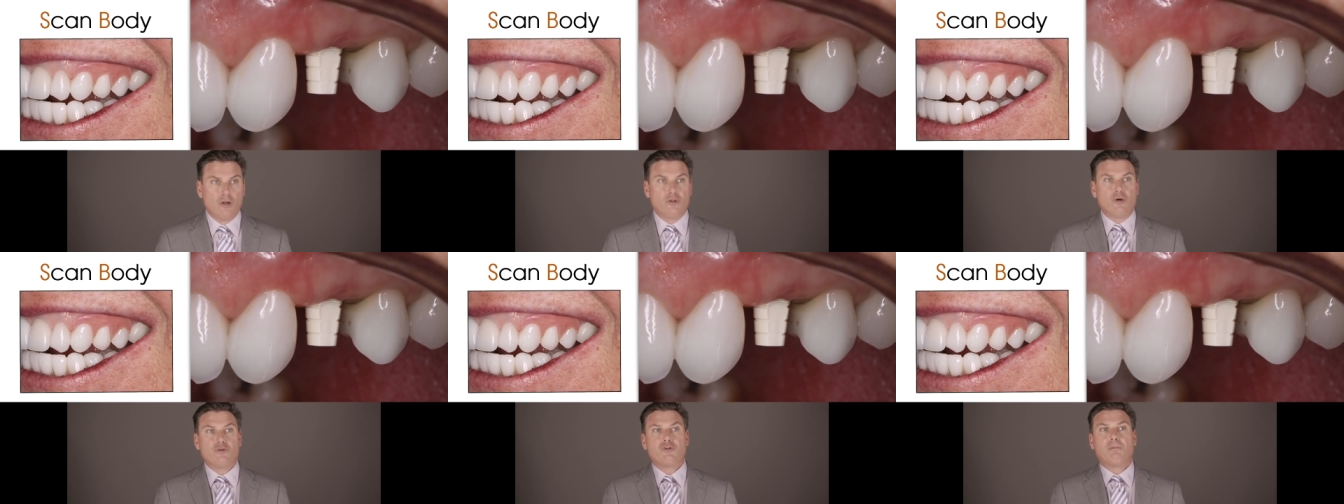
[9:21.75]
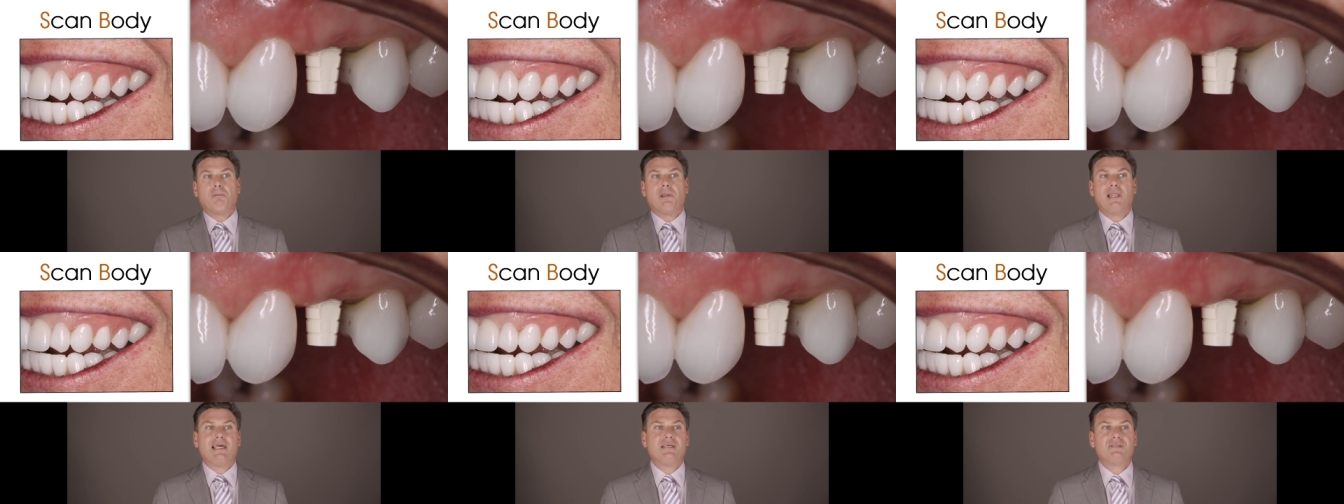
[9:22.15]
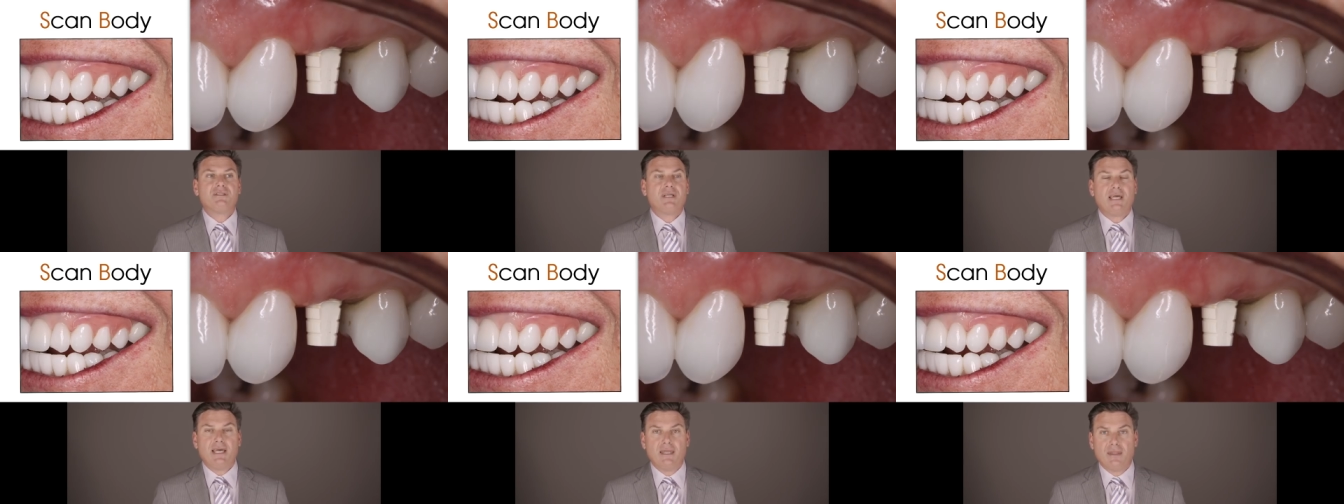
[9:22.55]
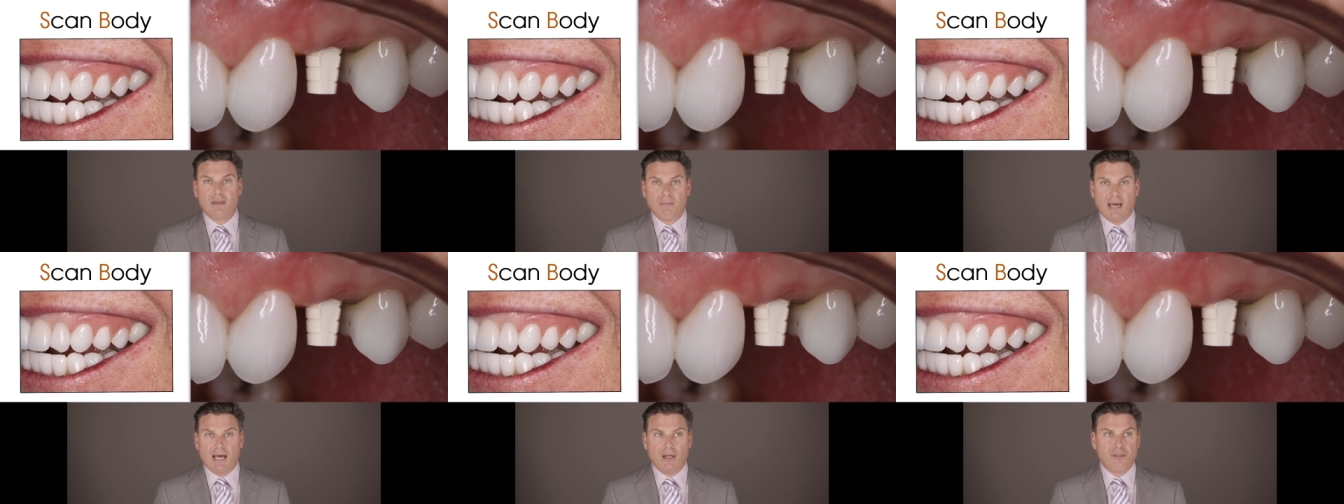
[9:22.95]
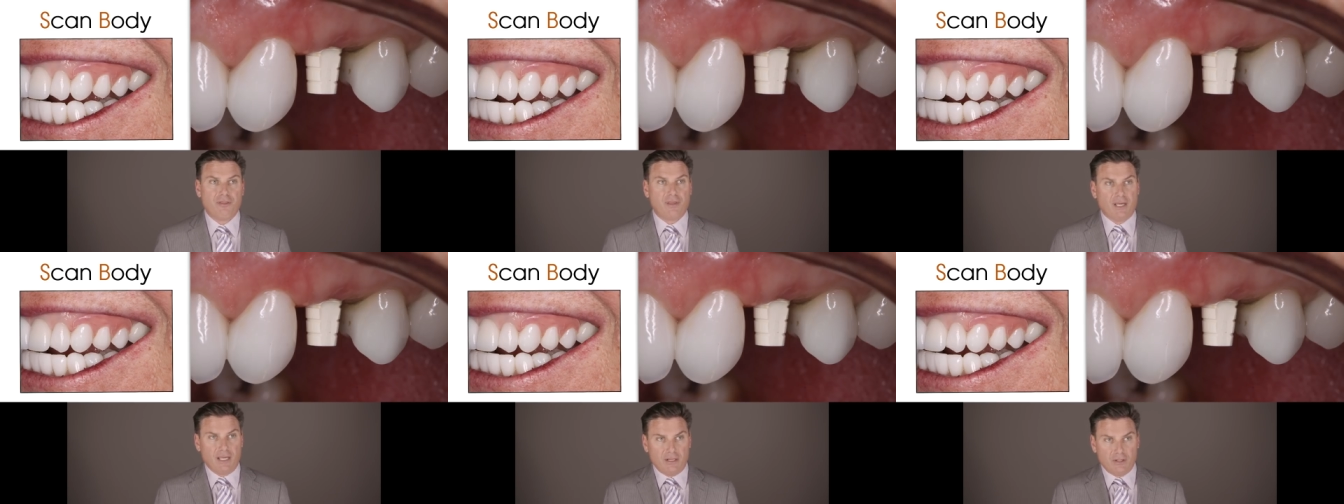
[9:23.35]
Those are placed in the
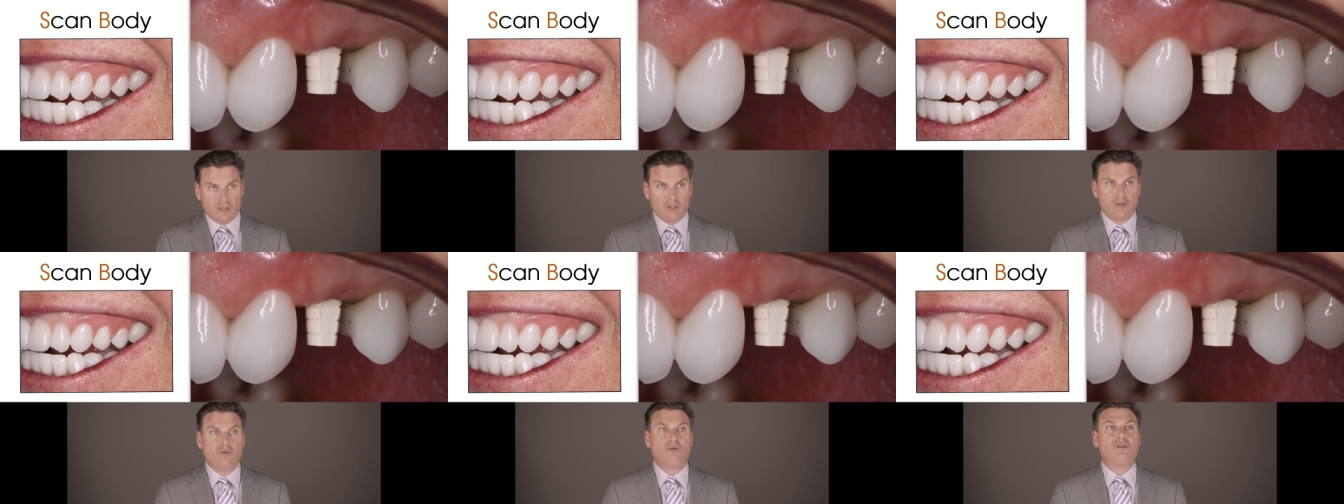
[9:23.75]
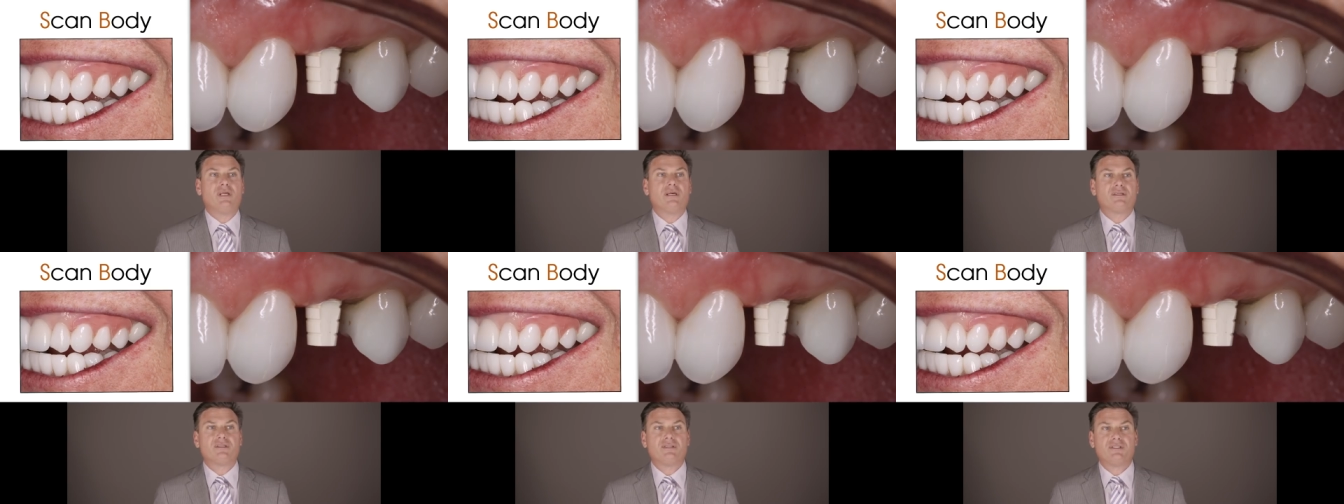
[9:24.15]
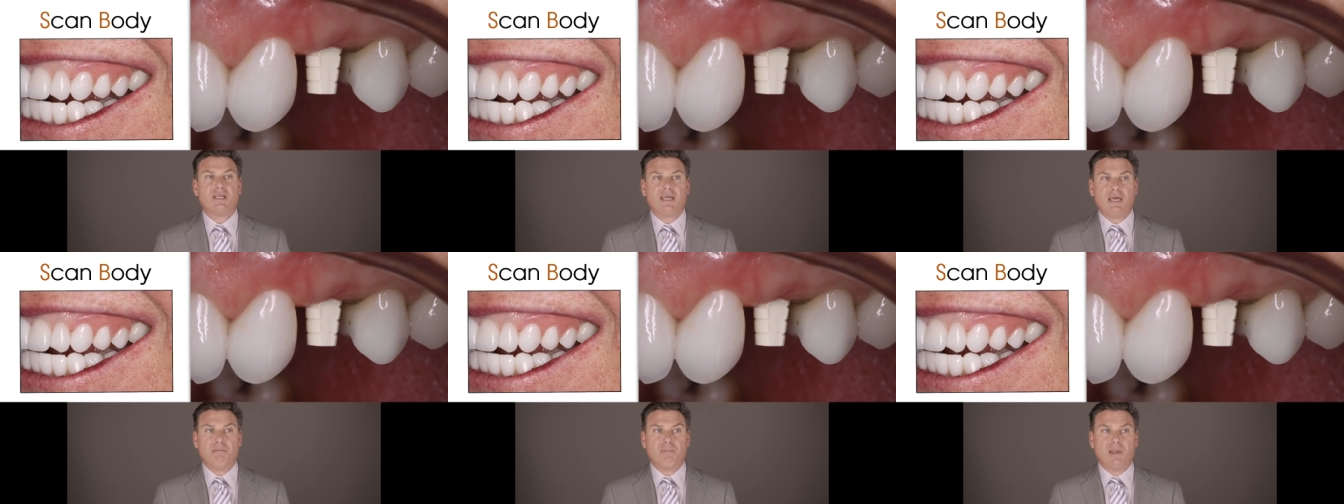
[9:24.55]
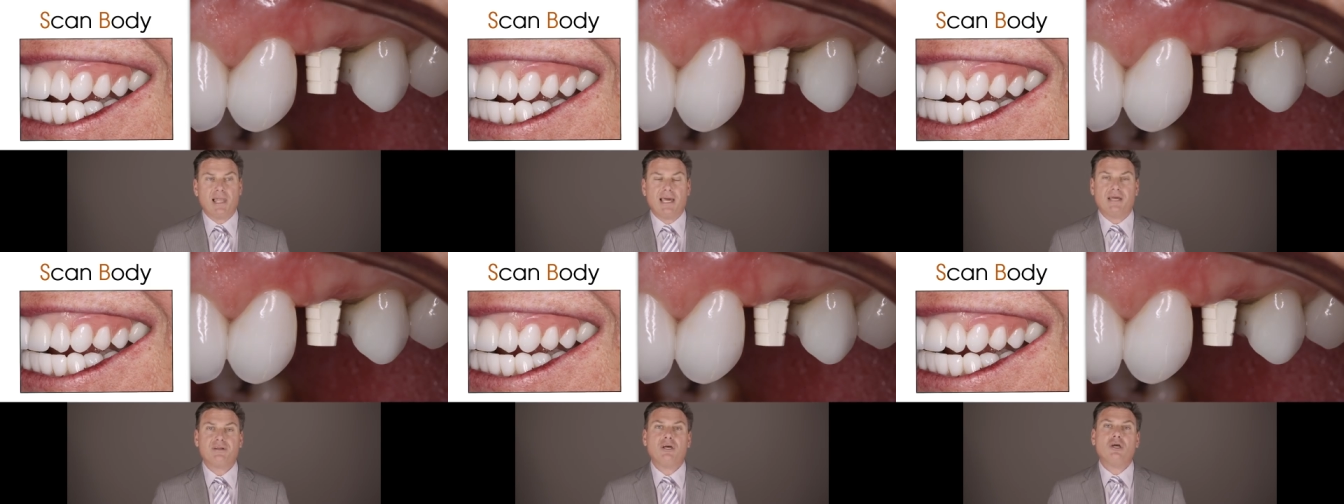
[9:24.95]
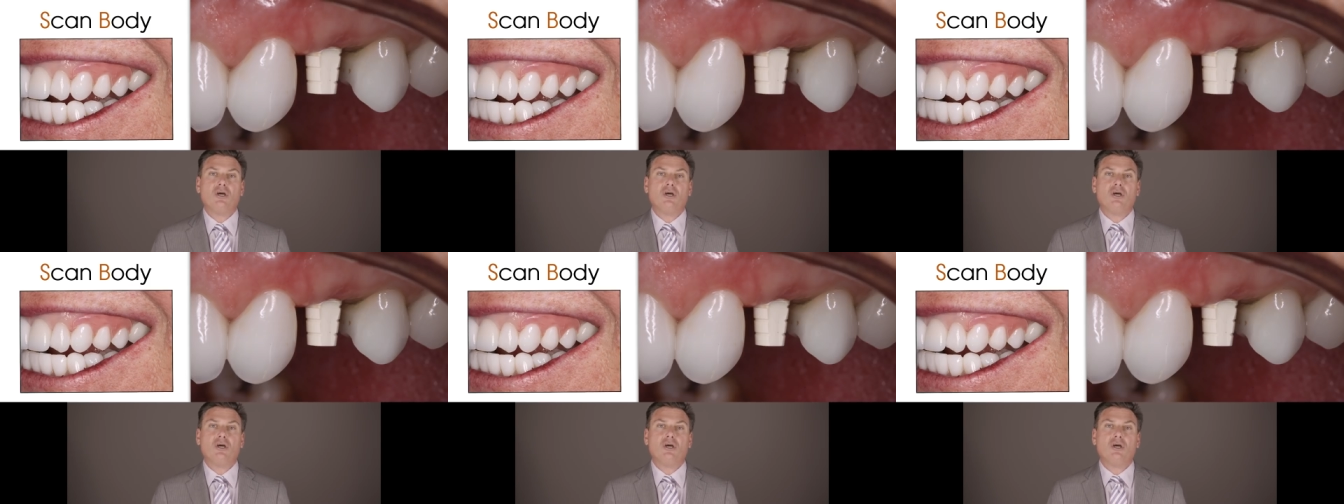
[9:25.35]
mouth into the existing implant.